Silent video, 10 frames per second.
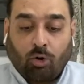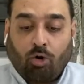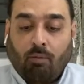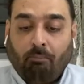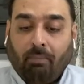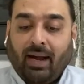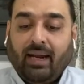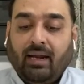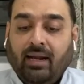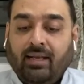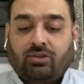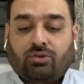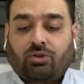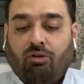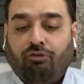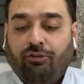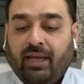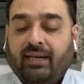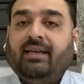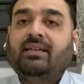compile list of
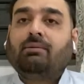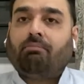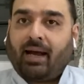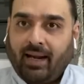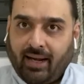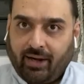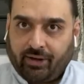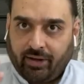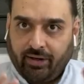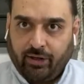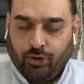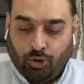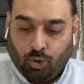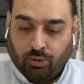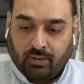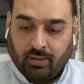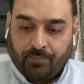various bilateral issues